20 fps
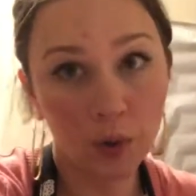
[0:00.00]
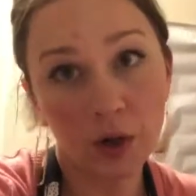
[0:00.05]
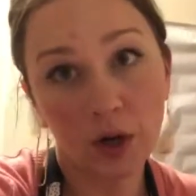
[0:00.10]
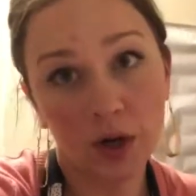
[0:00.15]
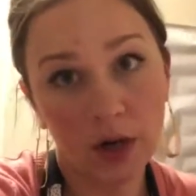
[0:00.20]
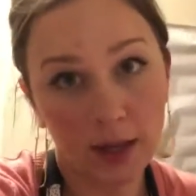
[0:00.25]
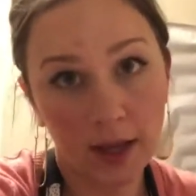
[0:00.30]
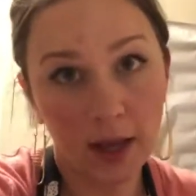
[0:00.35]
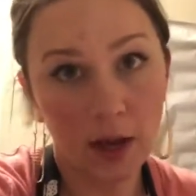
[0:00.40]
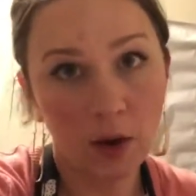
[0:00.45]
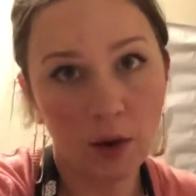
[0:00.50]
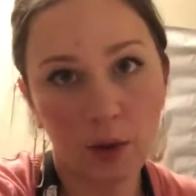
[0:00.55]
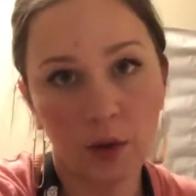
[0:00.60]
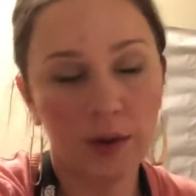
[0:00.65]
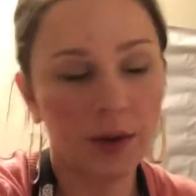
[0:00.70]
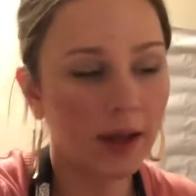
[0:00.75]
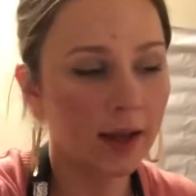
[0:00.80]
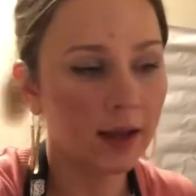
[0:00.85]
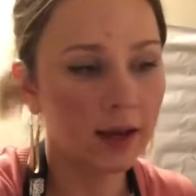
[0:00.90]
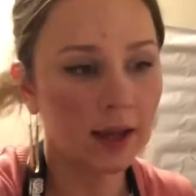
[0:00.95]
You're going to eat
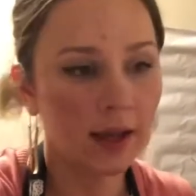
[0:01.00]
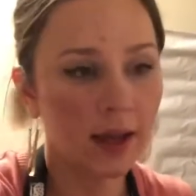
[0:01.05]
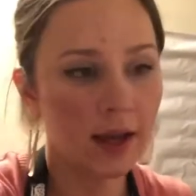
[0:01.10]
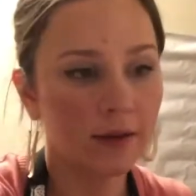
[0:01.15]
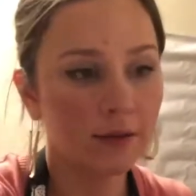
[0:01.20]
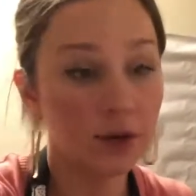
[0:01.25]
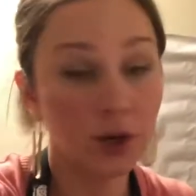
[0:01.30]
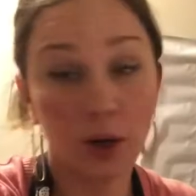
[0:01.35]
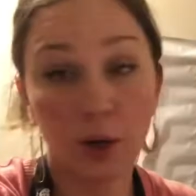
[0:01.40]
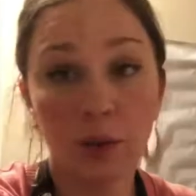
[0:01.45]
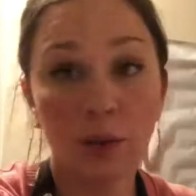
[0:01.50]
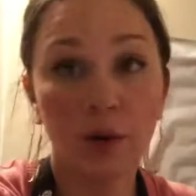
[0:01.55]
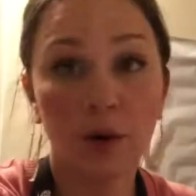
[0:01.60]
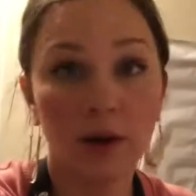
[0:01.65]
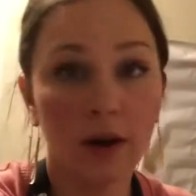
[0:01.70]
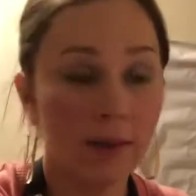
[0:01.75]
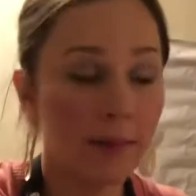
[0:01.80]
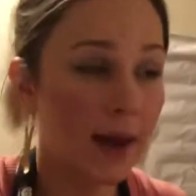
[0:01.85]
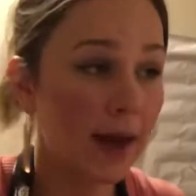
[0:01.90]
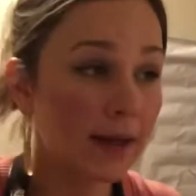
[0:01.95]
cold, like any kind of
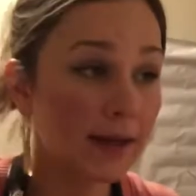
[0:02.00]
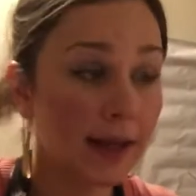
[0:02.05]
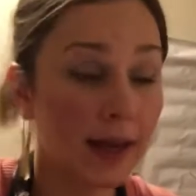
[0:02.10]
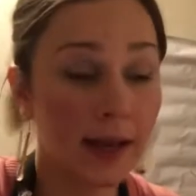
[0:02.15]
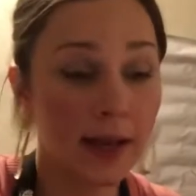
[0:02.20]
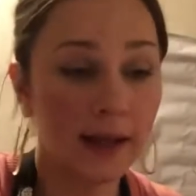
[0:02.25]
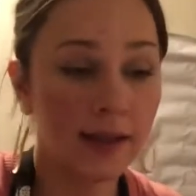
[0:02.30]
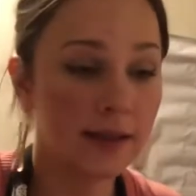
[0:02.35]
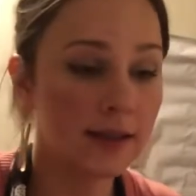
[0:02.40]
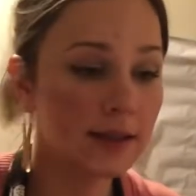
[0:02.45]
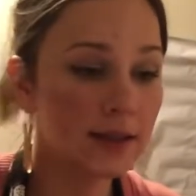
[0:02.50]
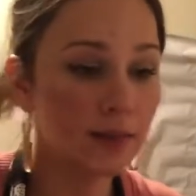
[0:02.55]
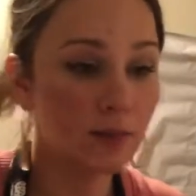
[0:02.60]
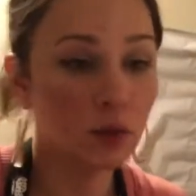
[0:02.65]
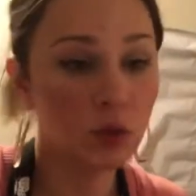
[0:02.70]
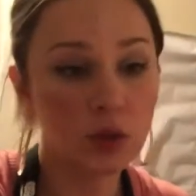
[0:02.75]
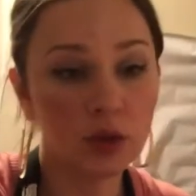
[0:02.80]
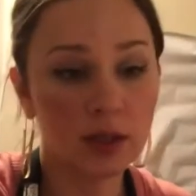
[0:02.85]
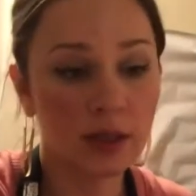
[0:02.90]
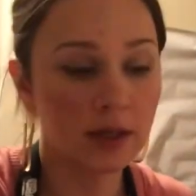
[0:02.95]
charcuterie, pâtés,
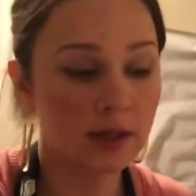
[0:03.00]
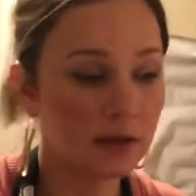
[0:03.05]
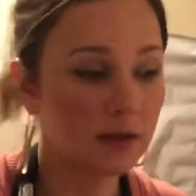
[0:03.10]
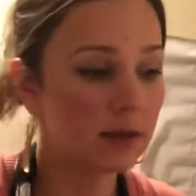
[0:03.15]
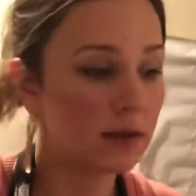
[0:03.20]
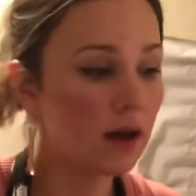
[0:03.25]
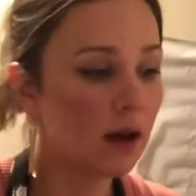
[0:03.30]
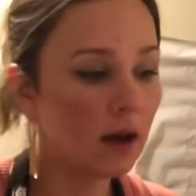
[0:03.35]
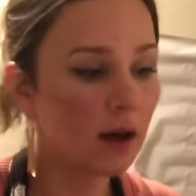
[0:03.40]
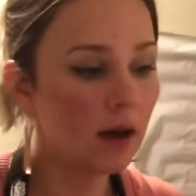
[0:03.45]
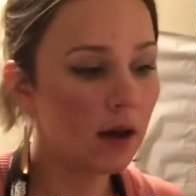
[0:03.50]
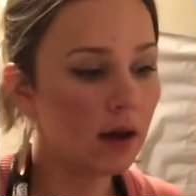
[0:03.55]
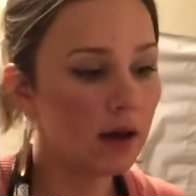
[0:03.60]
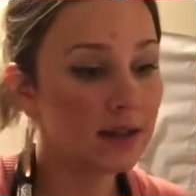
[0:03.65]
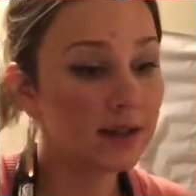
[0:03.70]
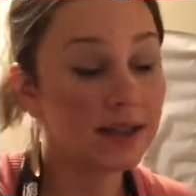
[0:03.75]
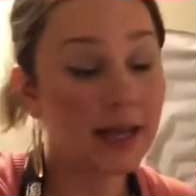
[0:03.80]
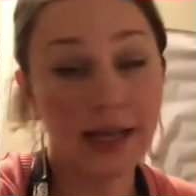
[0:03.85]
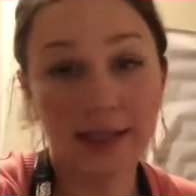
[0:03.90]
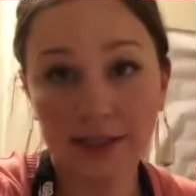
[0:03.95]
mousses,
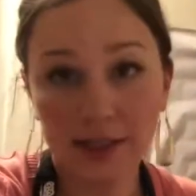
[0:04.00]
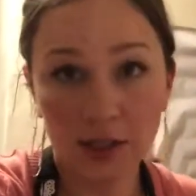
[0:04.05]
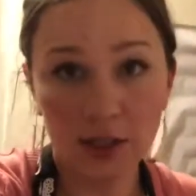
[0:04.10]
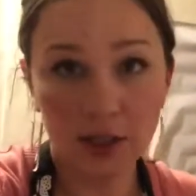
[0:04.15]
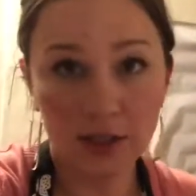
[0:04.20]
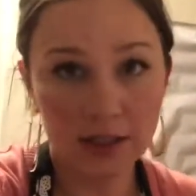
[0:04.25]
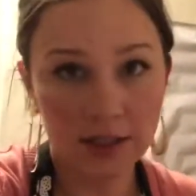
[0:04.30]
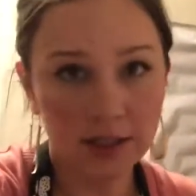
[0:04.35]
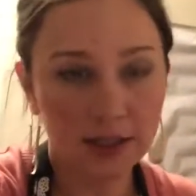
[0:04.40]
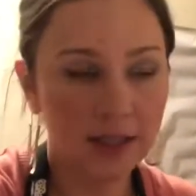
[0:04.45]
sausages.